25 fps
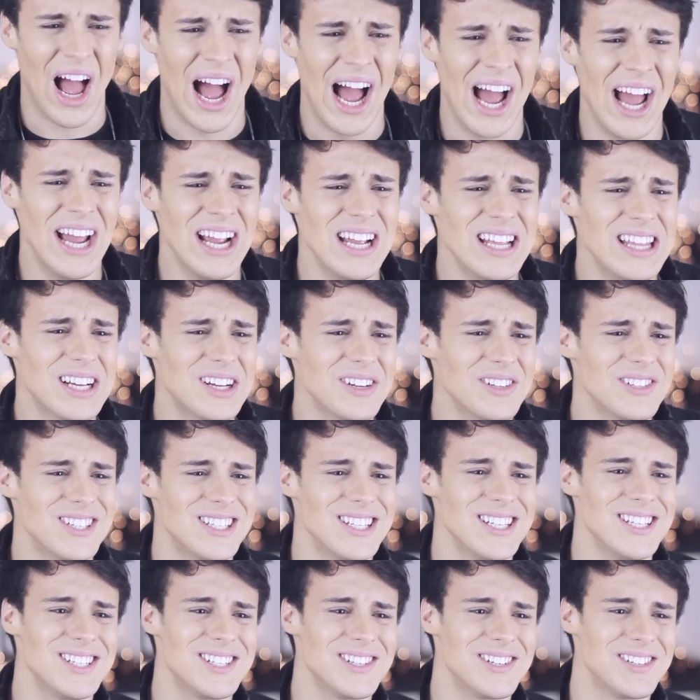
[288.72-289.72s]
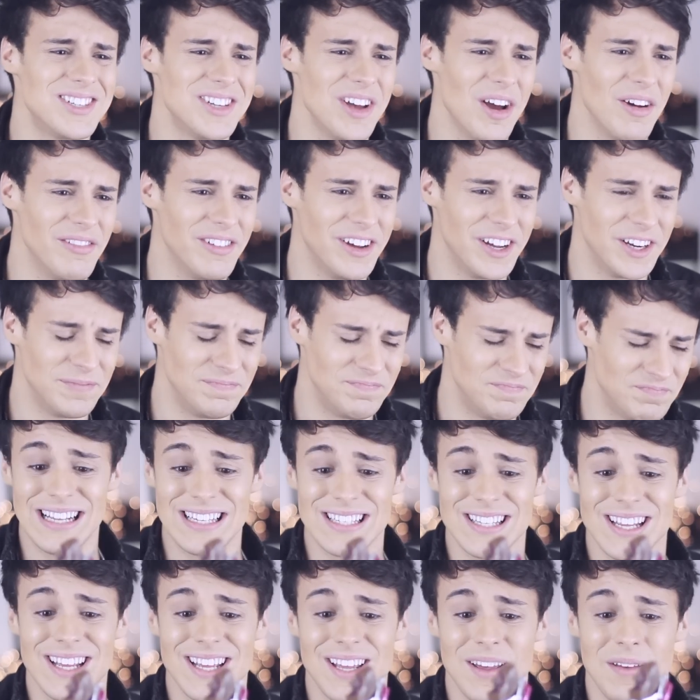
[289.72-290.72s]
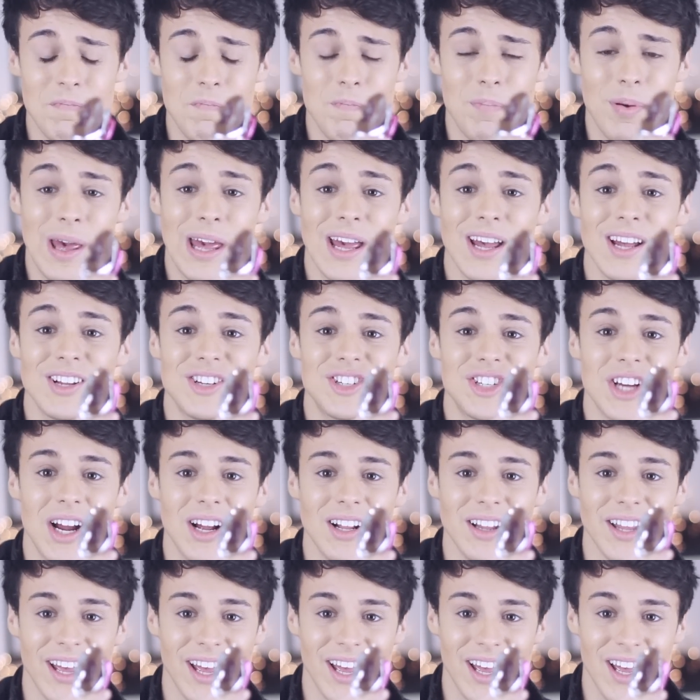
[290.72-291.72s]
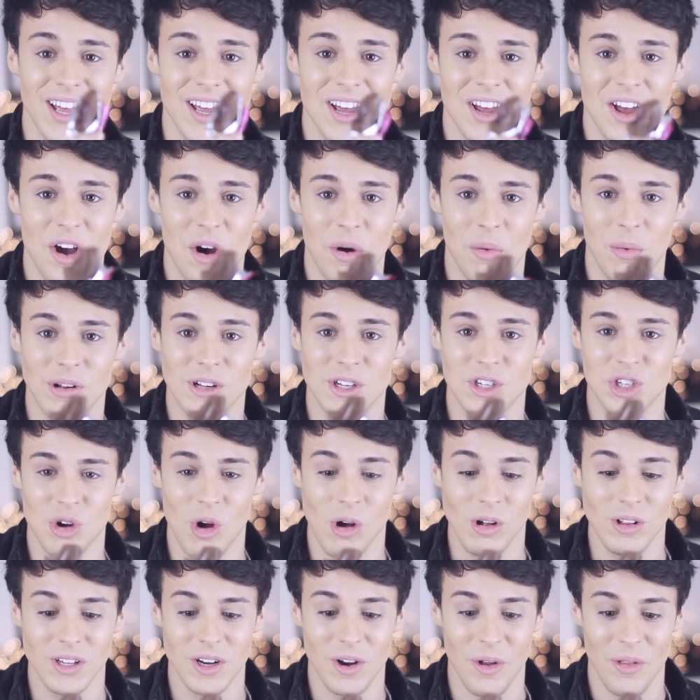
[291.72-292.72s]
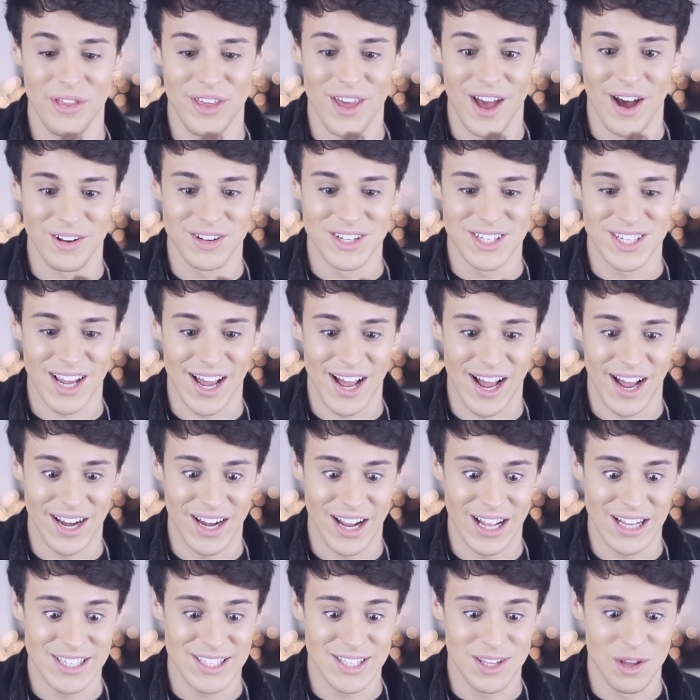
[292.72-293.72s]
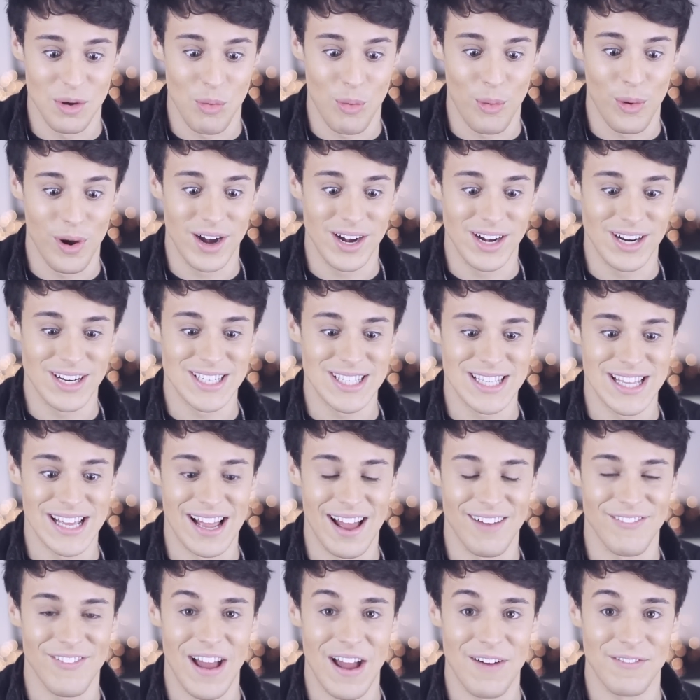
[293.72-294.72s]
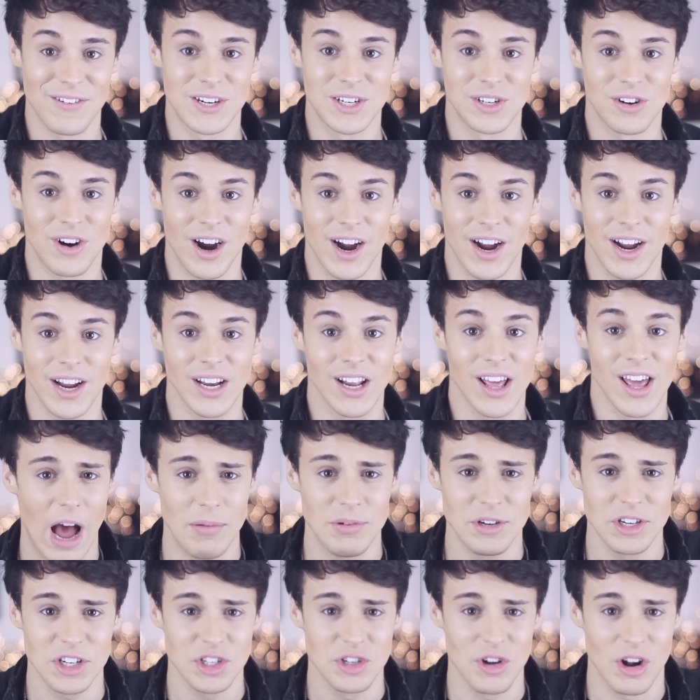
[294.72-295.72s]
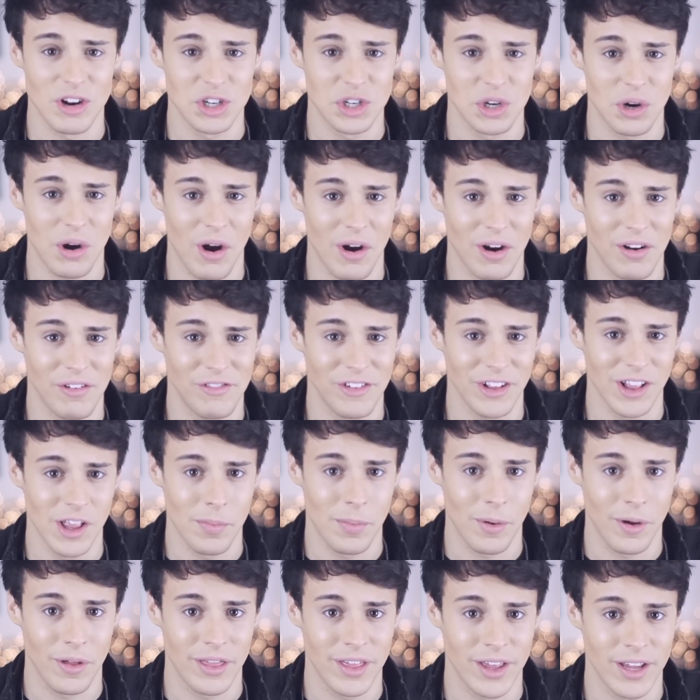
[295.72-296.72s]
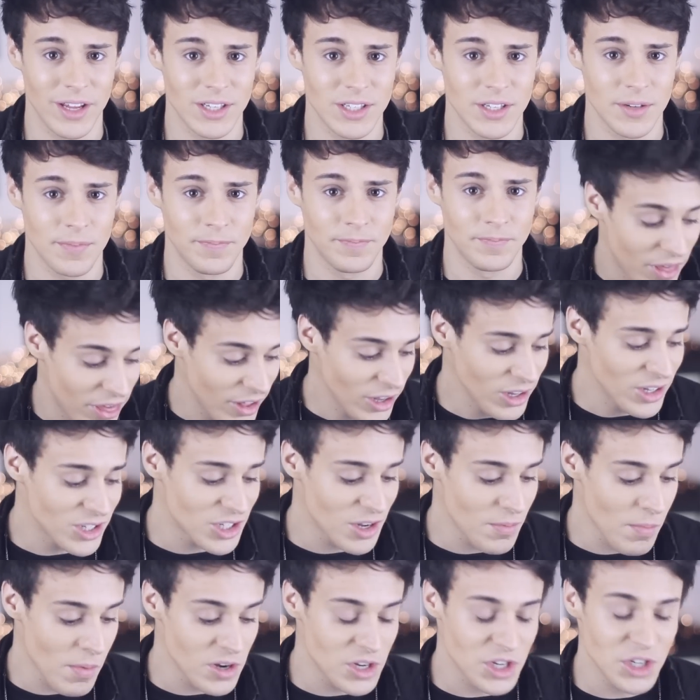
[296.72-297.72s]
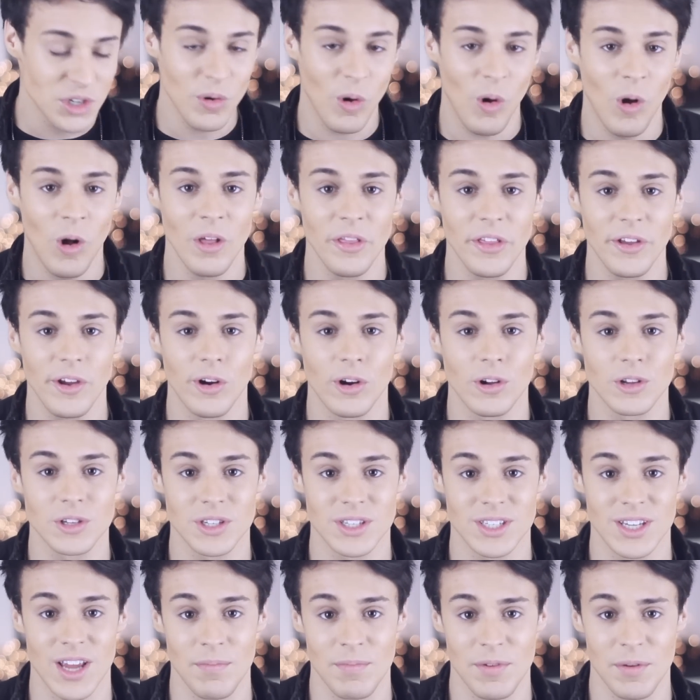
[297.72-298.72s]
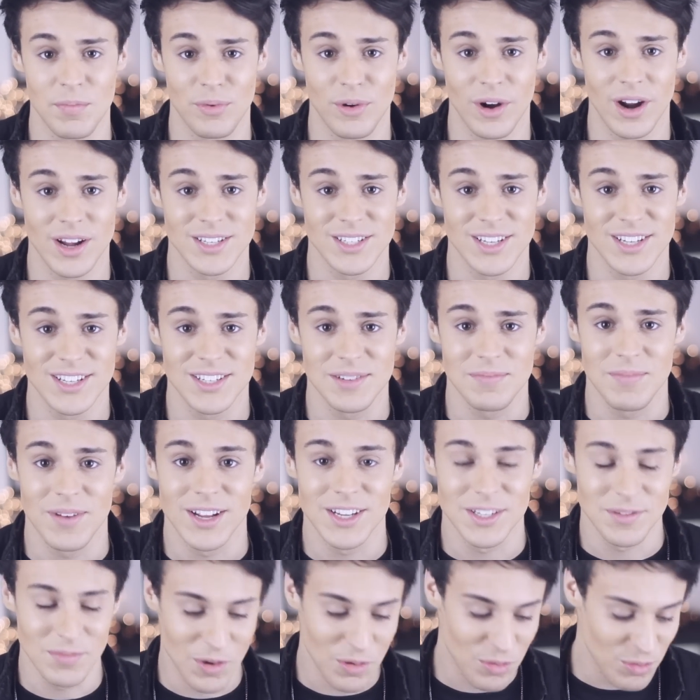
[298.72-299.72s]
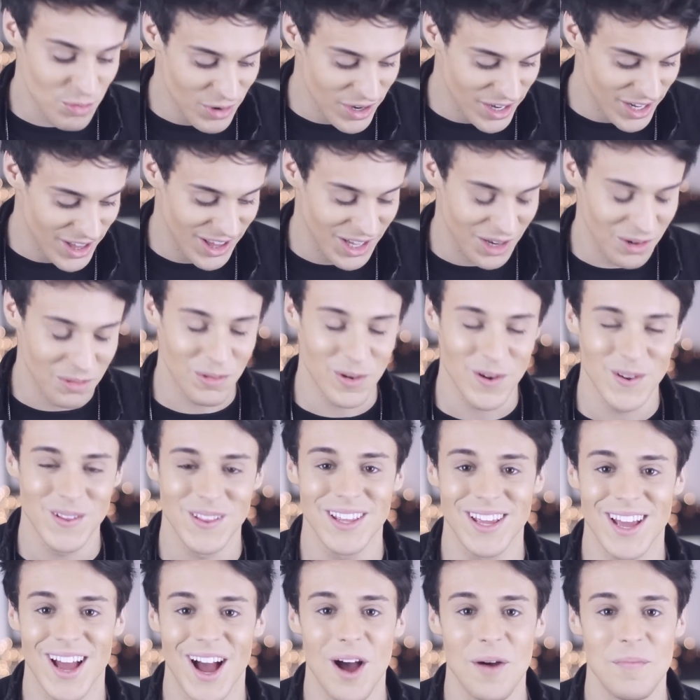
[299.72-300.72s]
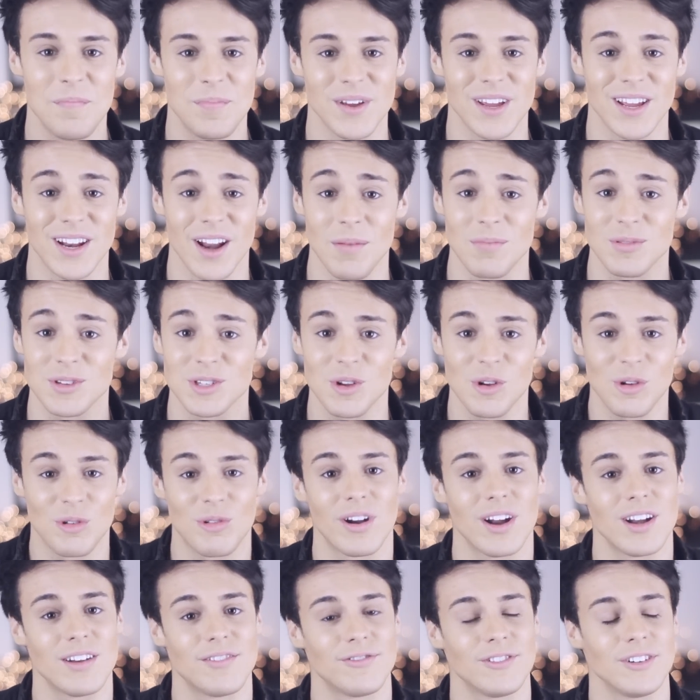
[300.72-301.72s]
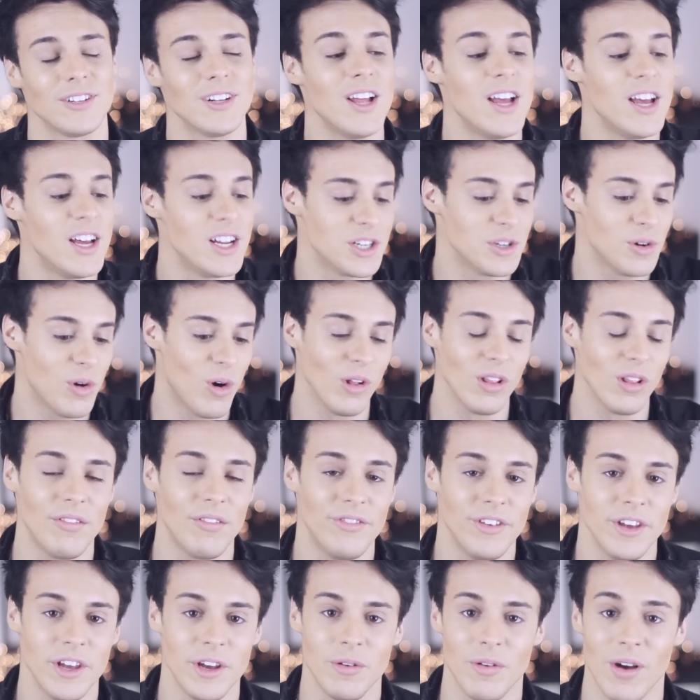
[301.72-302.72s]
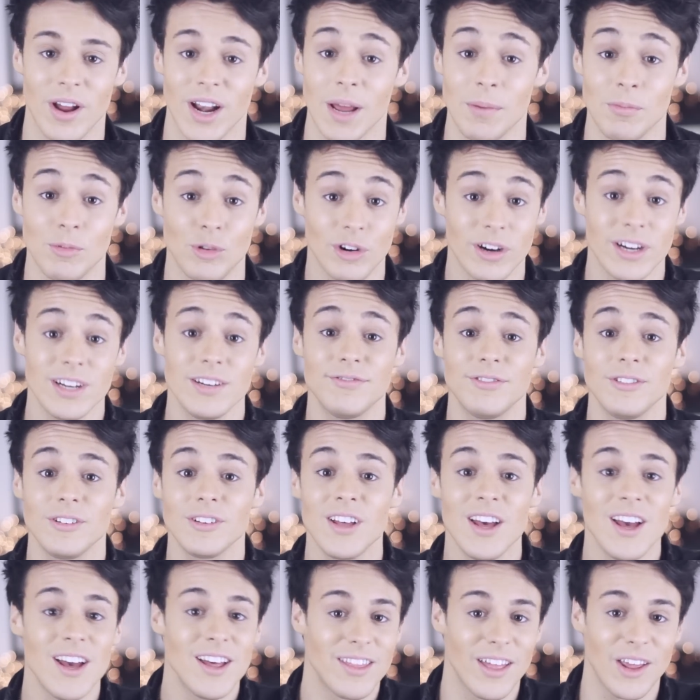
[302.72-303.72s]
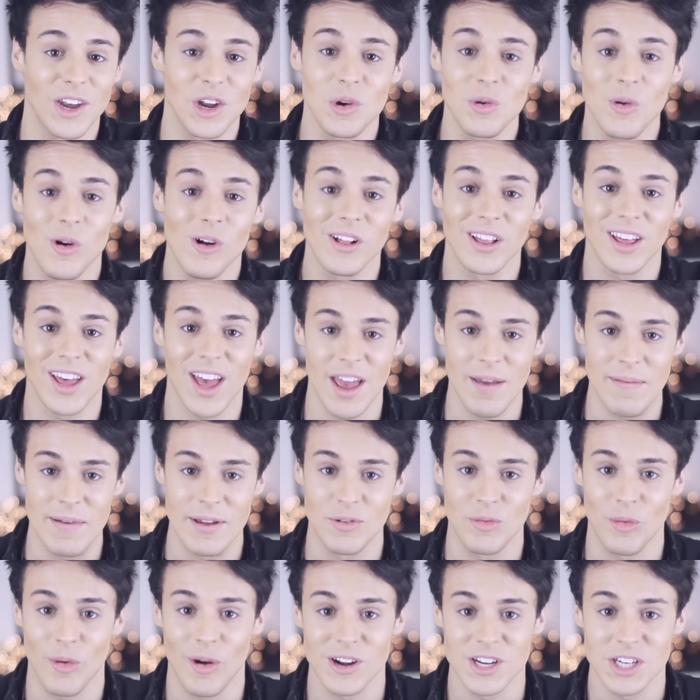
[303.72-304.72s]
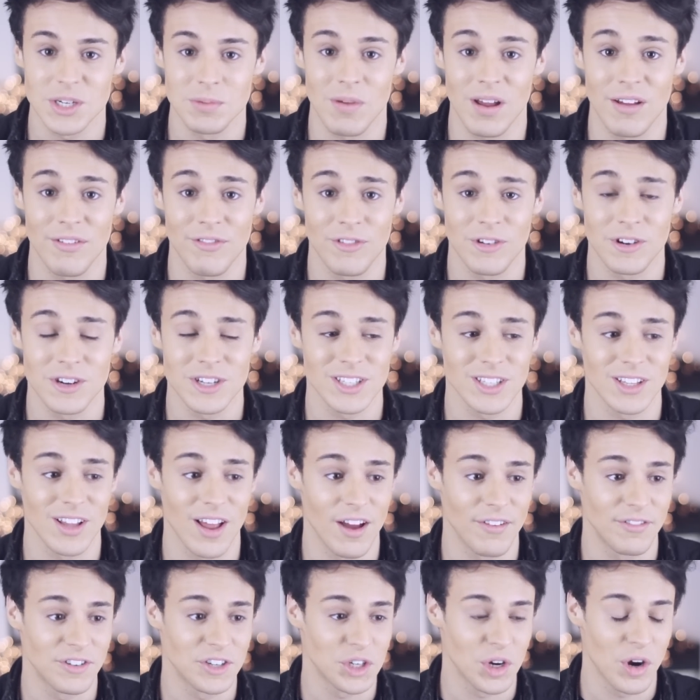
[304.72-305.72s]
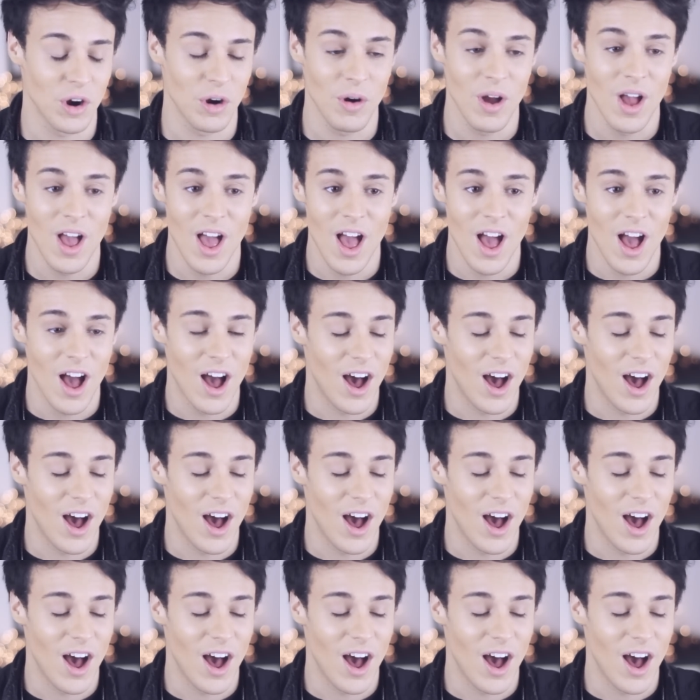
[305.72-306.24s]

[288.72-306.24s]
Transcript: I hate the consistency of it. It's like pink jelly with chocolate on the outside. It's the weirdest thing I've ever tried. I'm just not sure how to feel about this. Thank you so much to all the girls who sent me presents. It makes me really, really happy and I'm so grateful to of you and I'm grateful that you all came and watched my first live show.